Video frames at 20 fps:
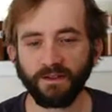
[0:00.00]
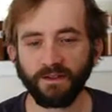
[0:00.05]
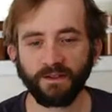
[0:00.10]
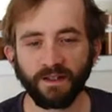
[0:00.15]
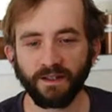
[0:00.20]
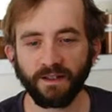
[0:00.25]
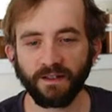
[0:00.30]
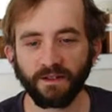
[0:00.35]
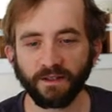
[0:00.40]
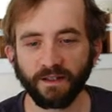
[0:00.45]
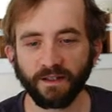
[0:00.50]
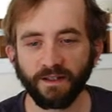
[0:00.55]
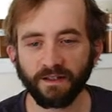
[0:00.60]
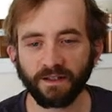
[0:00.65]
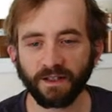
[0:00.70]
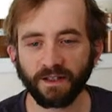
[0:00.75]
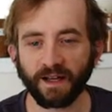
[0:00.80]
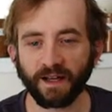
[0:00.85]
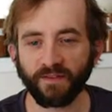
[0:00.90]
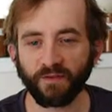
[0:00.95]
Okay, hold
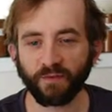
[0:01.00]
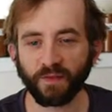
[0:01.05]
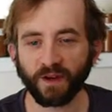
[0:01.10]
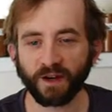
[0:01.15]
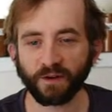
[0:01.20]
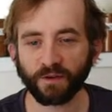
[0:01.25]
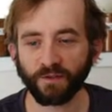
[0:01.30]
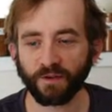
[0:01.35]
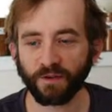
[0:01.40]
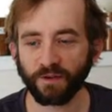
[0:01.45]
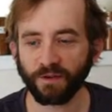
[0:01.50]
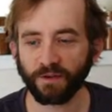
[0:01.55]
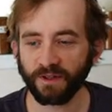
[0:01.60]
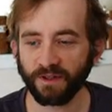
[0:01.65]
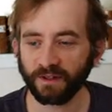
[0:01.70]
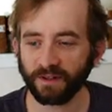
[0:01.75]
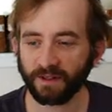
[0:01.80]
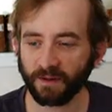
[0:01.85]
on. I have a microphone here.